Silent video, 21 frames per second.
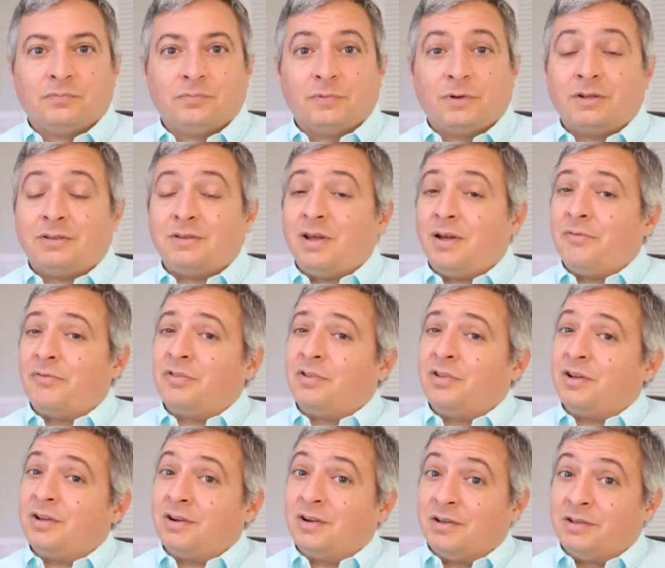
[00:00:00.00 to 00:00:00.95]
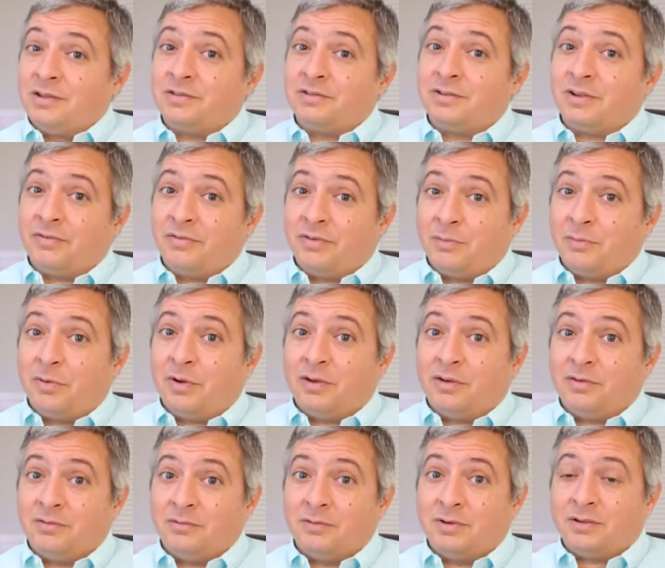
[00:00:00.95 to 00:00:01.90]
We got time for a lot of other stuff, I bet.
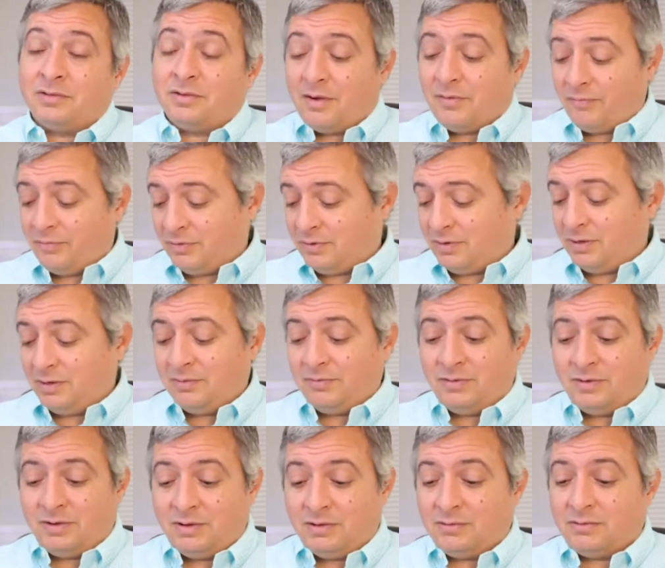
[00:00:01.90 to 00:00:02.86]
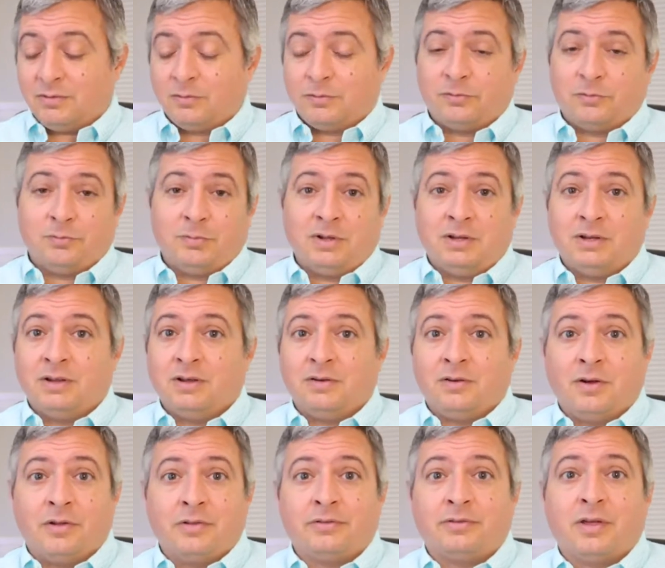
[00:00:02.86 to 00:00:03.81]
We got time for TV and social media and
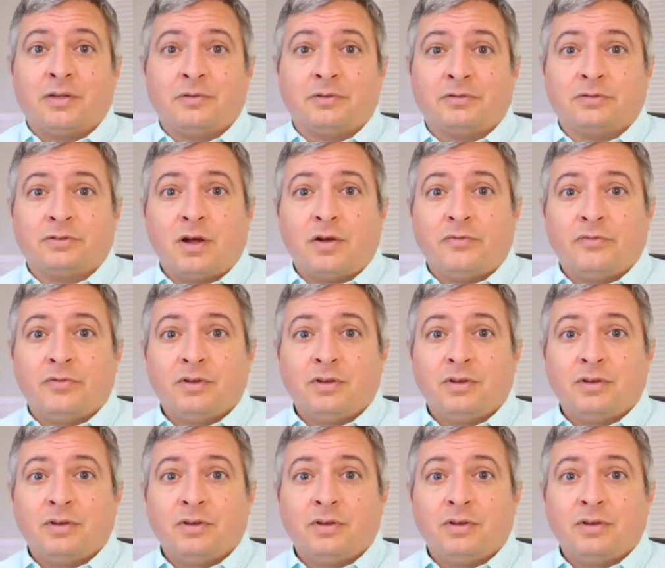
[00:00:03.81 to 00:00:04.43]
all this other stuff.